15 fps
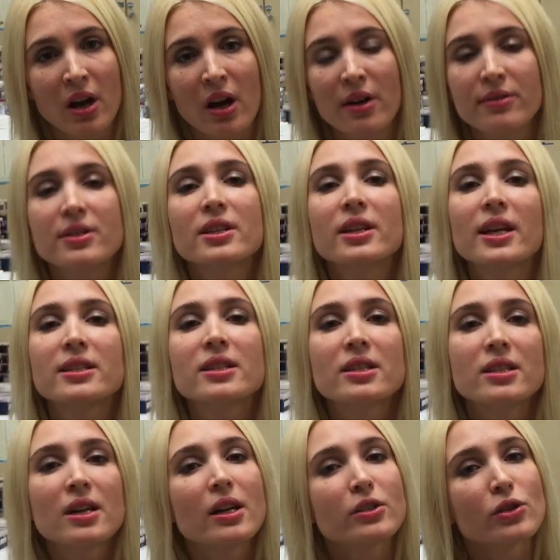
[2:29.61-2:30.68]
of
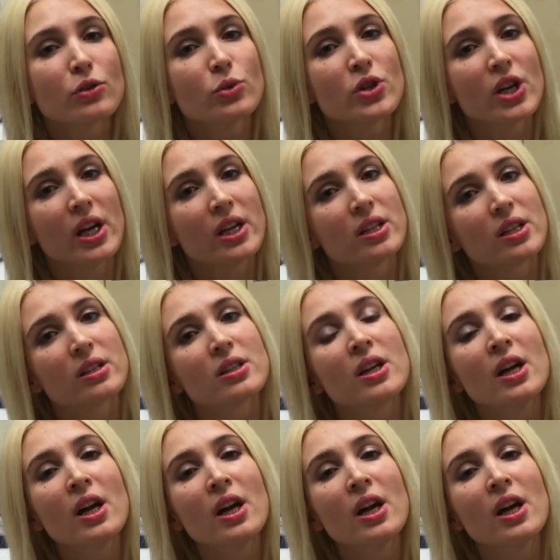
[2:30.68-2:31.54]
senescent associated